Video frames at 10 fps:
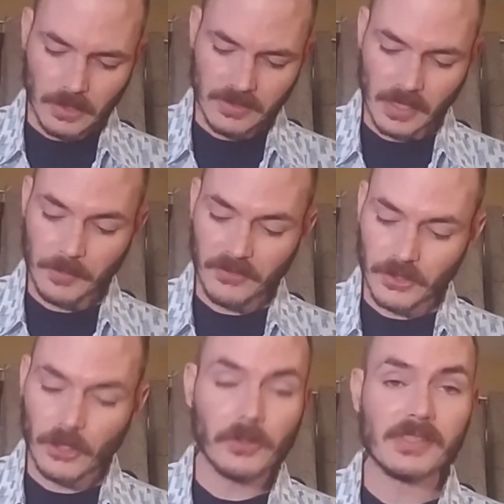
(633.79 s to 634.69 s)
Some even
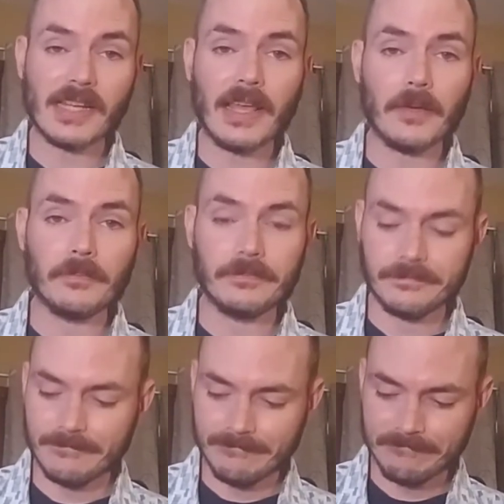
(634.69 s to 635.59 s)
know his name.
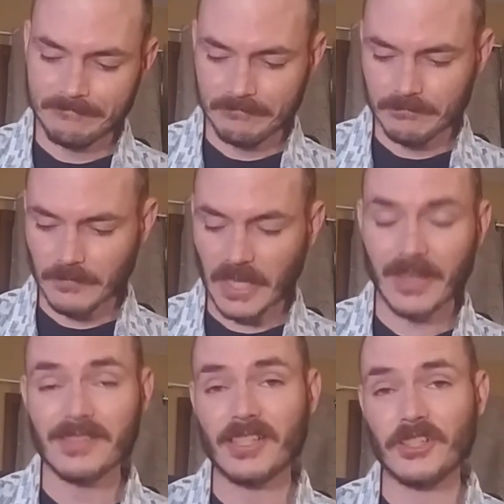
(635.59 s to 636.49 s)
I
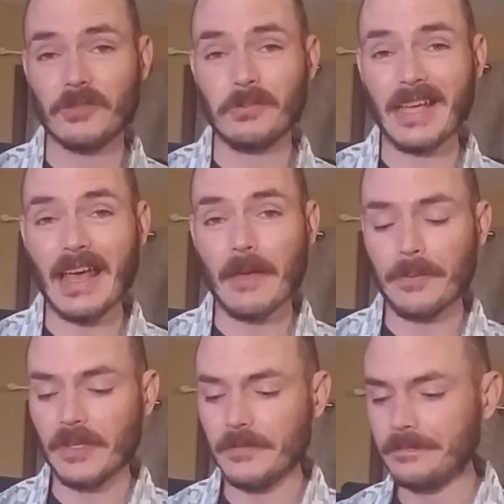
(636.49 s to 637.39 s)
guess I should be happy,